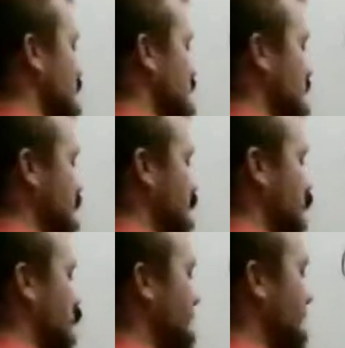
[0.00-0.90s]
You have a
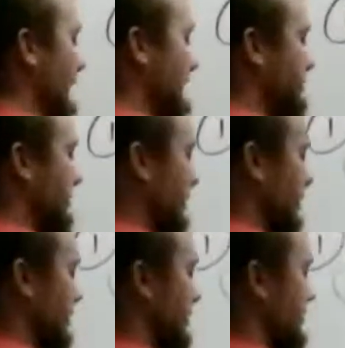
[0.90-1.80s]
big old
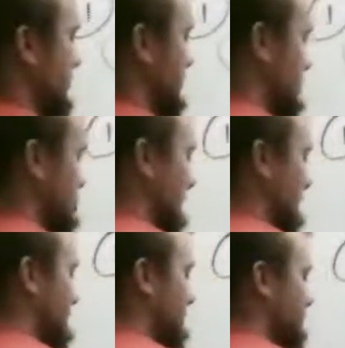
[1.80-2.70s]
factory in
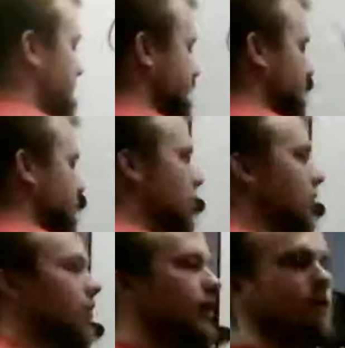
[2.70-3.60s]
China
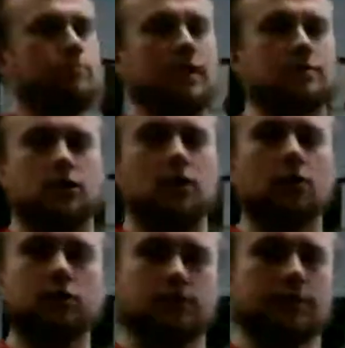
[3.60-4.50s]
or in Mexico
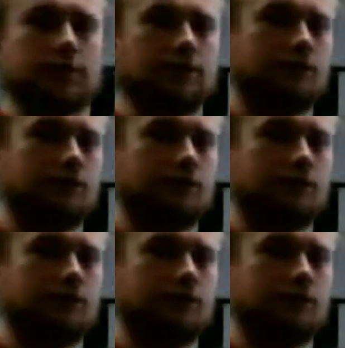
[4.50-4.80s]
or something.